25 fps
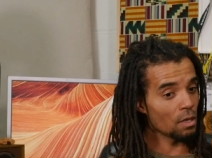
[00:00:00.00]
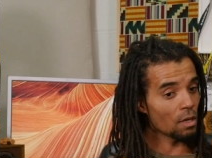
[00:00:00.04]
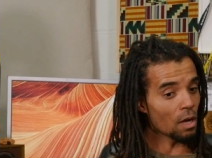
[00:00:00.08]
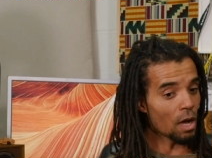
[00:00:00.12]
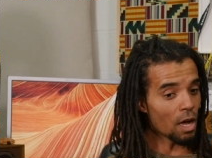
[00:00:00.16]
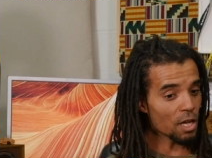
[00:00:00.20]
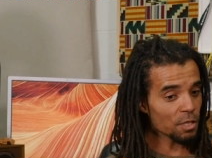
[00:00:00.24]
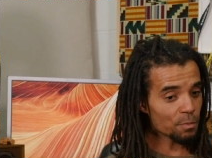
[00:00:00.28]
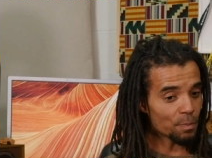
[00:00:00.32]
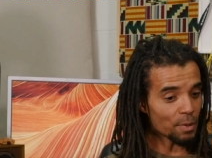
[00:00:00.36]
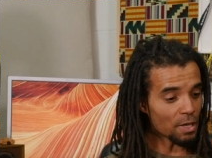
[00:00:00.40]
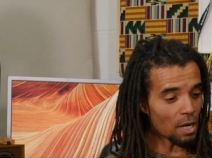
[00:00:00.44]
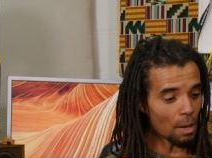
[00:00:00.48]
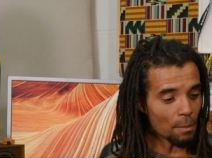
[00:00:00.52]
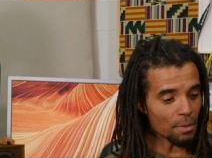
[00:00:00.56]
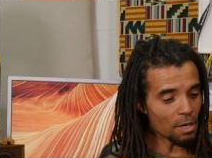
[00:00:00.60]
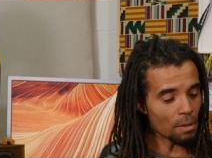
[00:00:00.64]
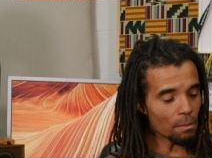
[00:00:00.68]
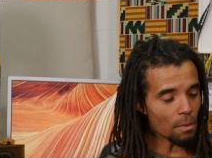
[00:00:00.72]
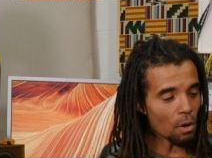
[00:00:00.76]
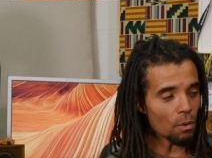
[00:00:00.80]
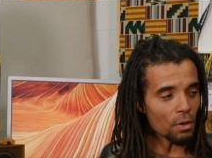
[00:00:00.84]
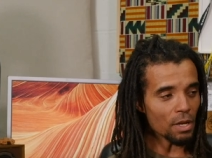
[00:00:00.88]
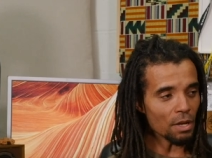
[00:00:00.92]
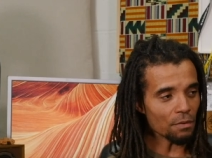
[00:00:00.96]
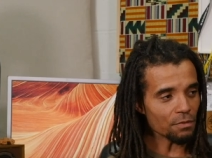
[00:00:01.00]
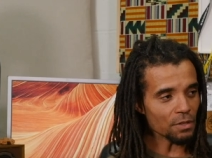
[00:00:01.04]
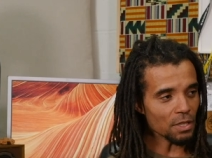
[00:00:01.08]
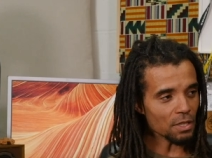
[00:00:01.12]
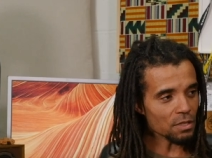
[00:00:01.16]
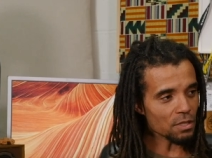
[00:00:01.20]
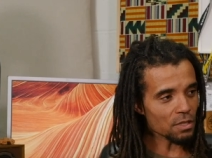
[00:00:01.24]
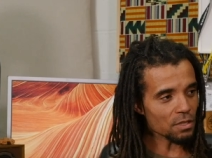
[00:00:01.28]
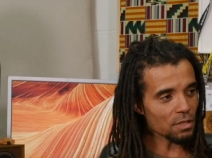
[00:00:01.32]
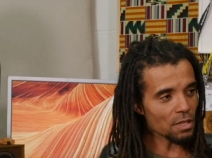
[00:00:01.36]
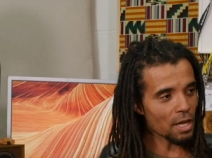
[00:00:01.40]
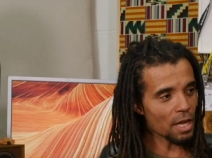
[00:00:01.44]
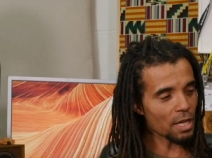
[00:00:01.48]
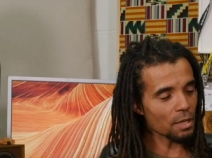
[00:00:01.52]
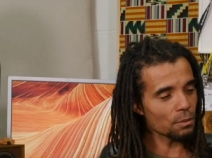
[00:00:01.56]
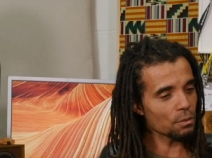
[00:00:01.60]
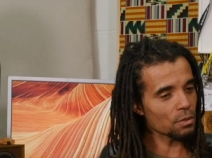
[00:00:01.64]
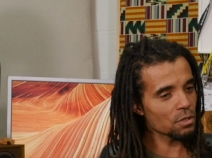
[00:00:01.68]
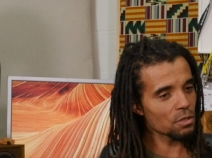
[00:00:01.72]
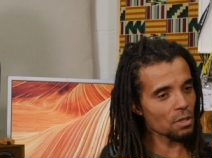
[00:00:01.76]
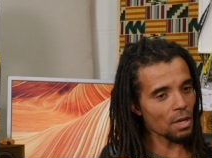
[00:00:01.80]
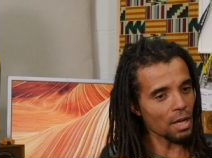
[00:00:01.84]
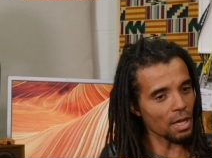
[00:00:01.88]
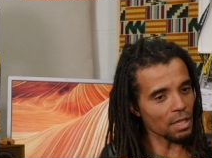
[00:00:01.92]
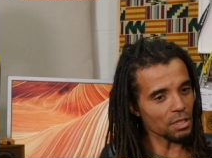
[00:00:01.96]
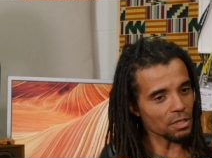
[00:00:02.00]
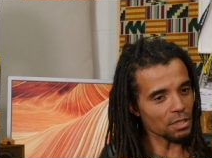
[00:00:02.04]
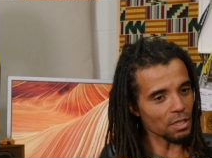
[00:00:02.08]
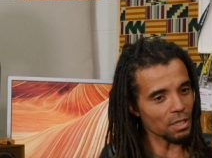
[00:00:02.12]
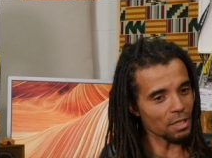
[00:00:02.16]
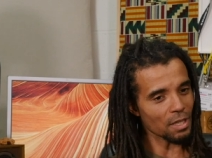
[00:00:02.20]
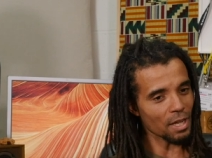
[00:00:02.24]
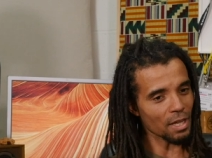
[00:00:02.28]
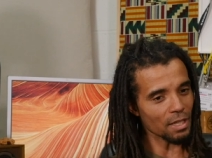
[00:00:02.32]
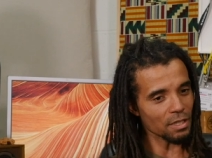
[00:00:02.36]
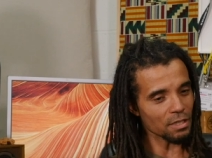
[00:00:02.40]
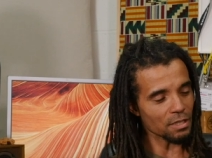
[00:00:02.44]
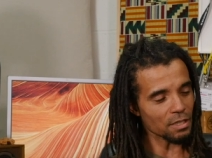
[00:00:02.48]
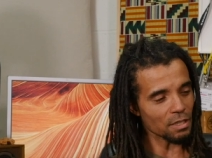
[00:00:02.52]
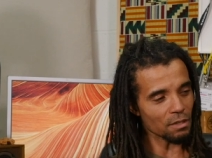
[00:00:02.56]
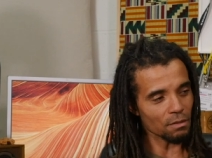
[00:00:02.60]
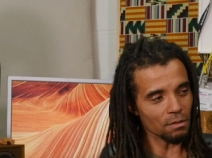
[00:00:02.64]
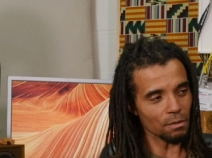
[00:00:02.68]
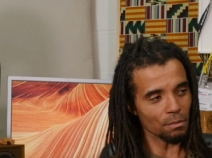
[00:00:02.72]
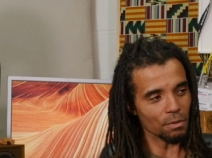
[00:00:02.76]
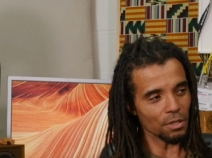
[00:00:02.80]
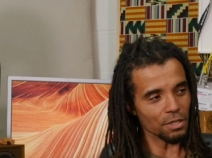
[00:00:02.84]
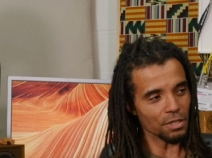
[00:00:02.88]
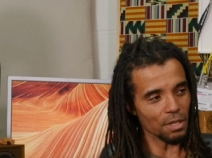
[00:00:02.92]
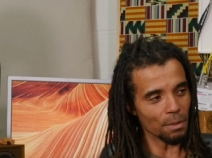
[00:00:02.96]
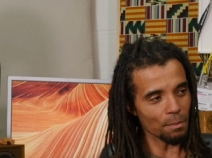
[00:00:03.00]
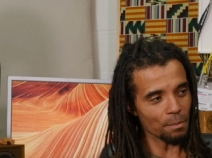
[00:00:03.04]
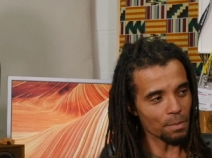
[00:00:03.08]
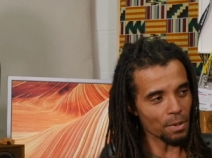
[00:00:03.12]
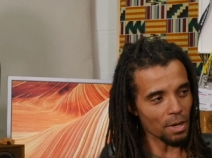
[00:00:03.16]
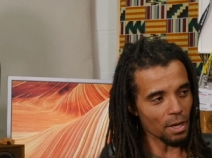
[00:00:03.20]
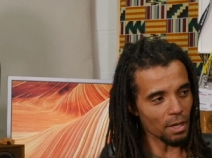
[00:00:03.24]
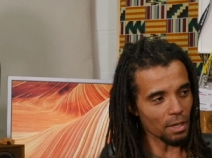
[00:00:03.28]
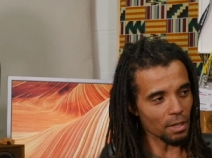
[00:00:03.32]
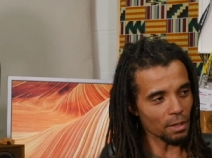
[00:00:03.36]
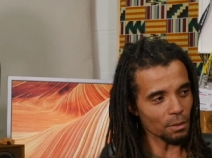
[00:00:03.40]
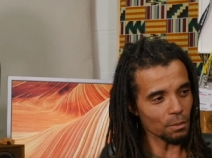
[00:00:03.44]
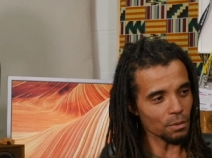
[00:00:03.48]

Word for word: Us becoming a multi-ethnic society was not actually a legacy of the British Empire.